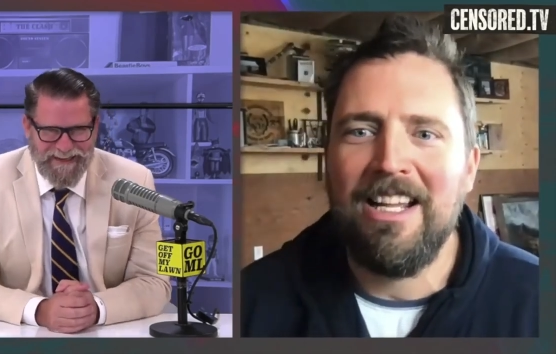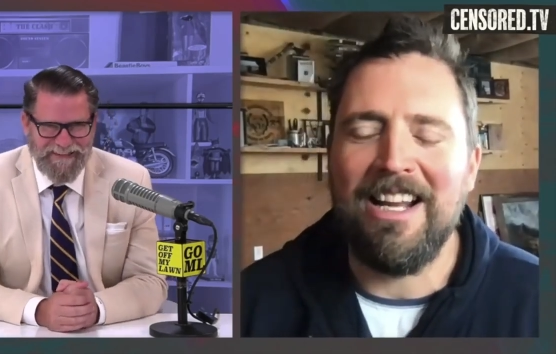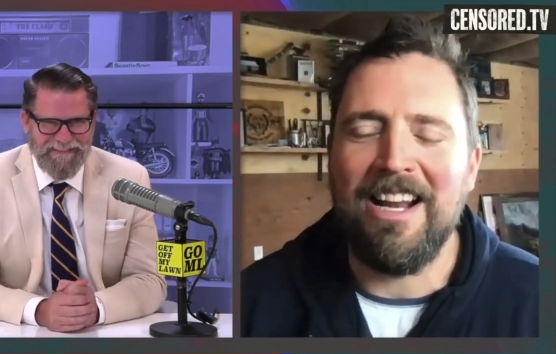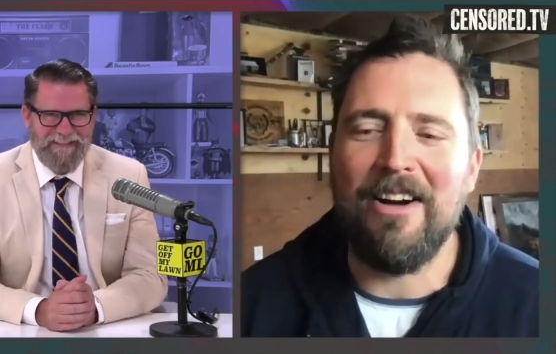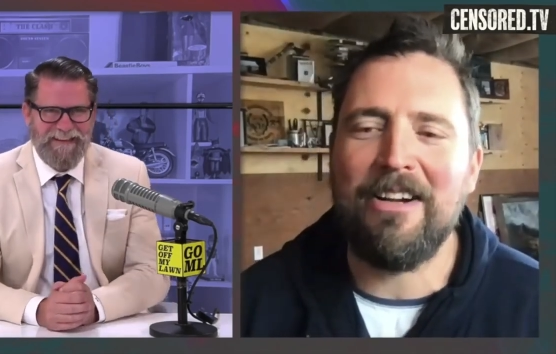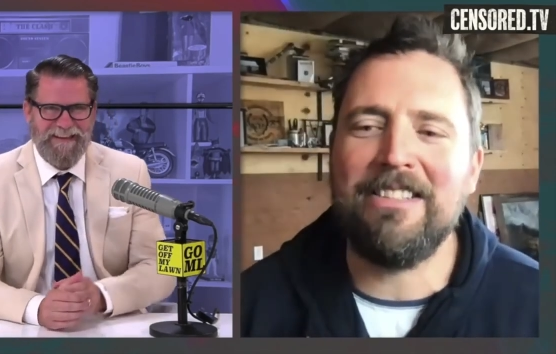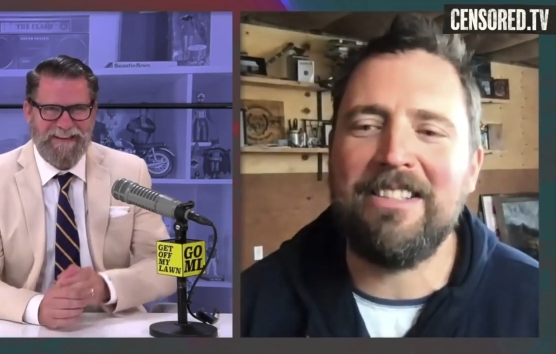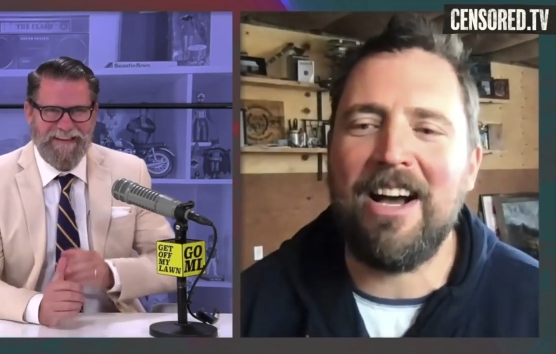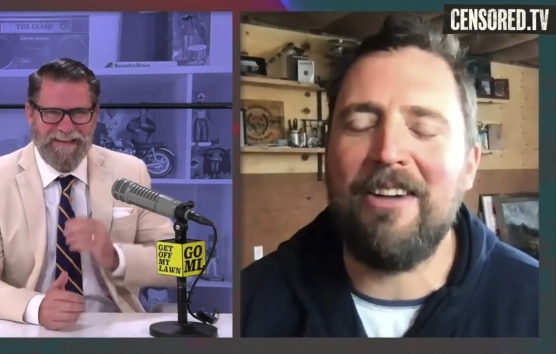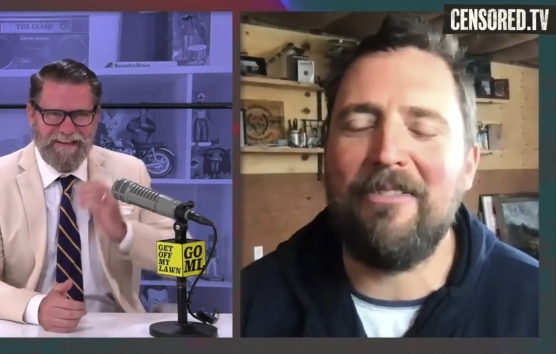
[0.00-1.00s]
Speaker 1: You know, because
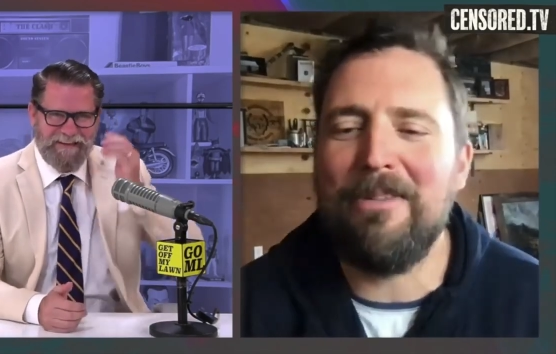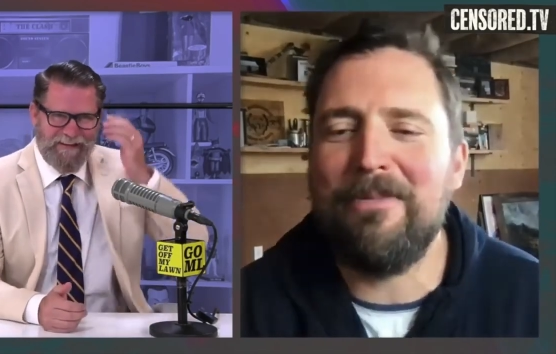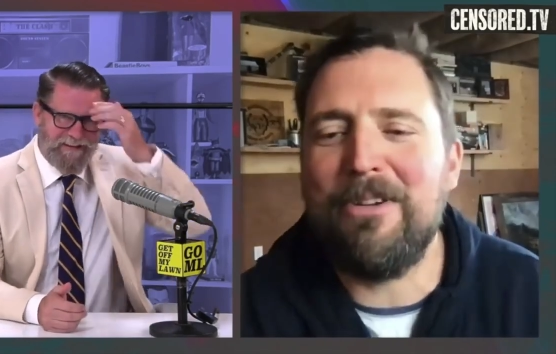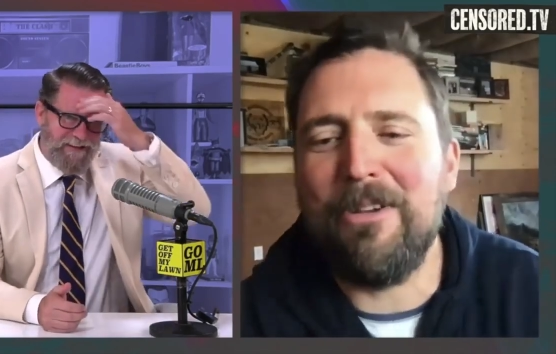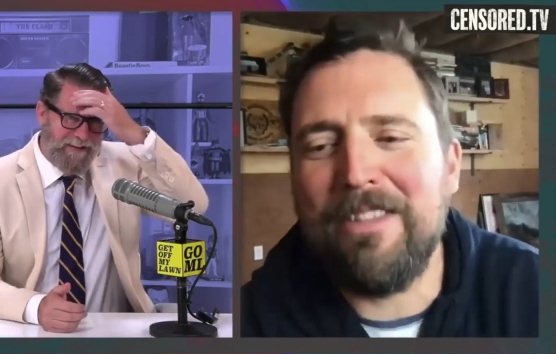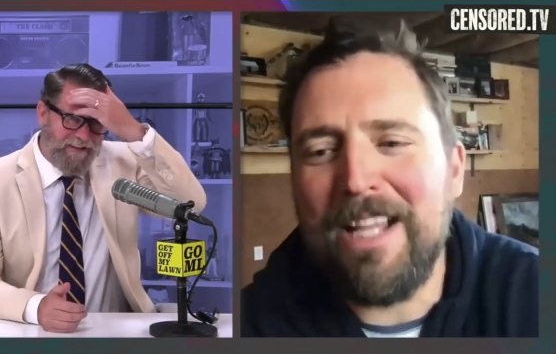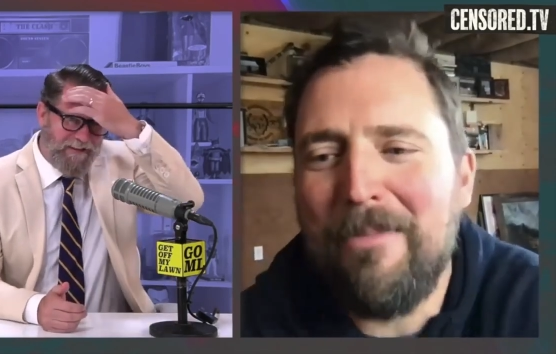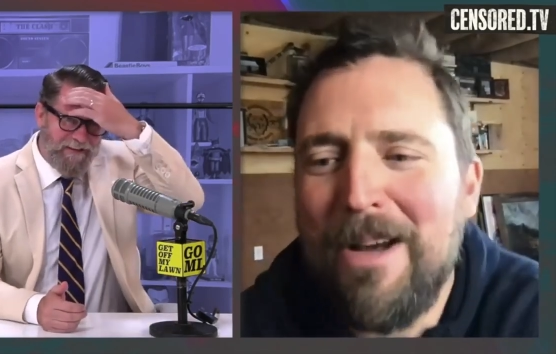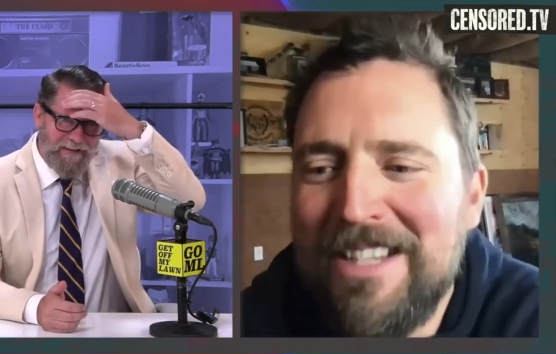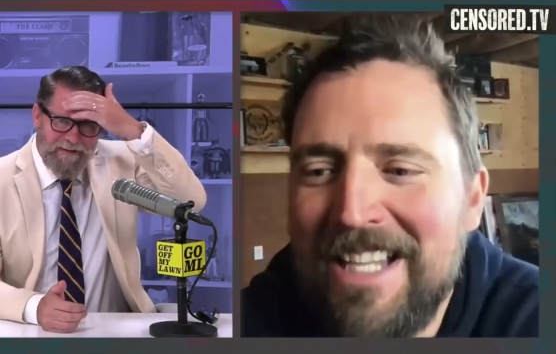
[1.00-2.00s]
uh, one cool thing
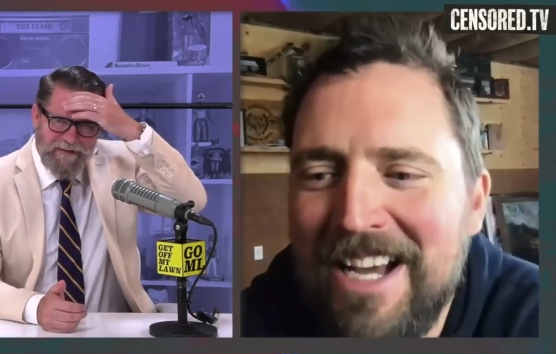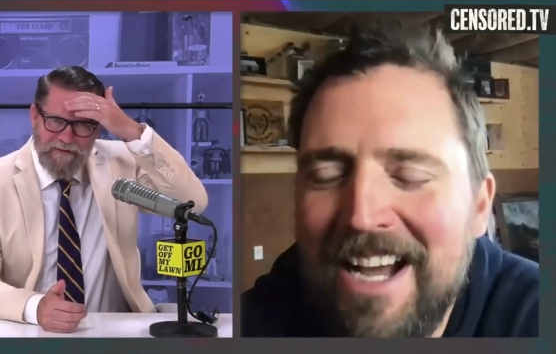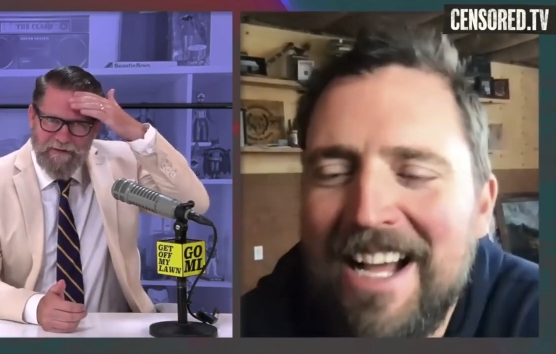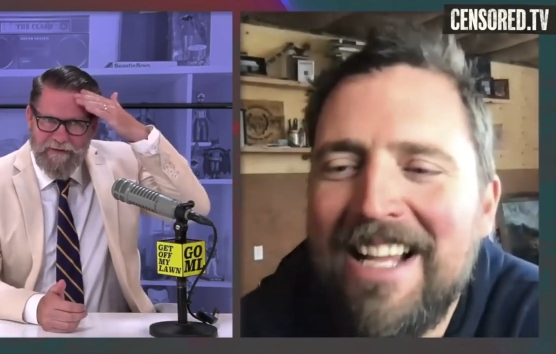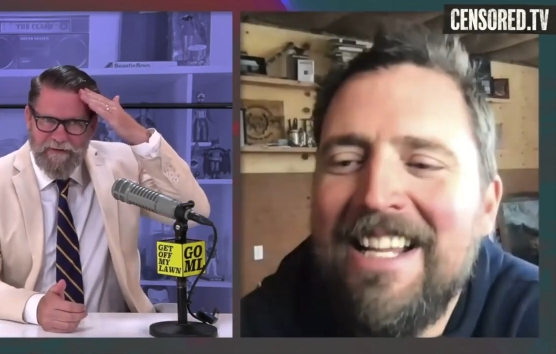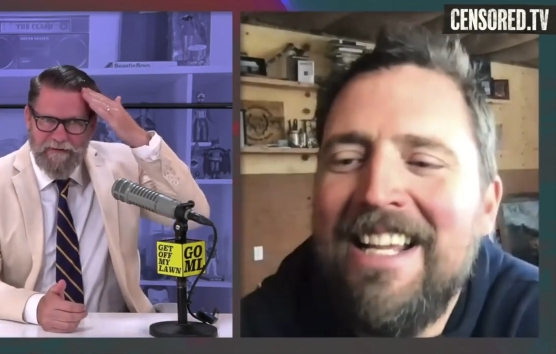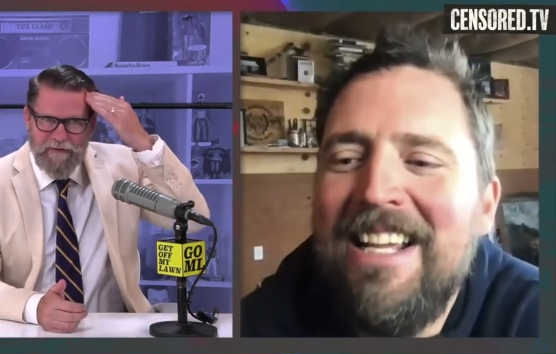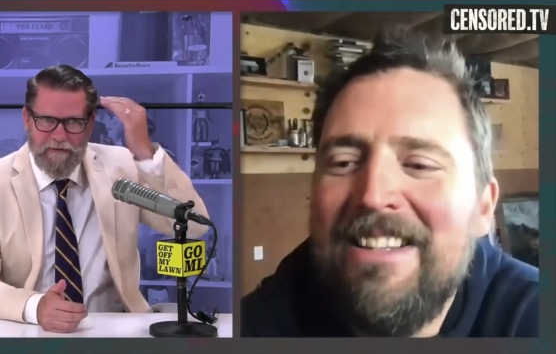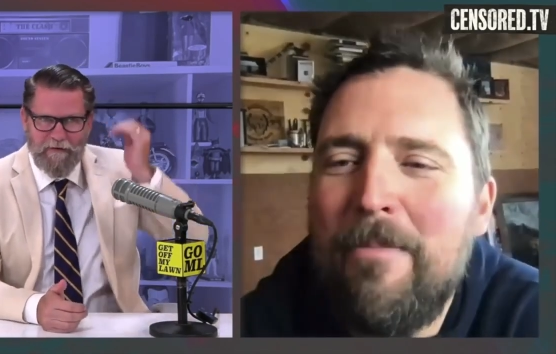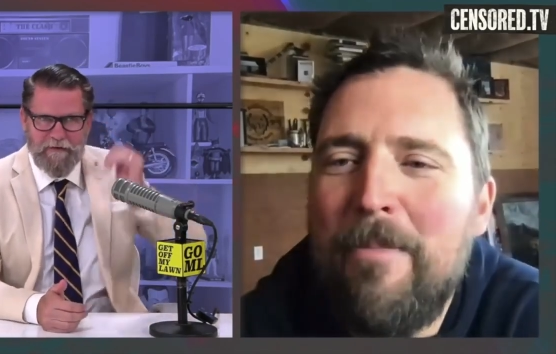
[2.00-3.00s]
about the uh, the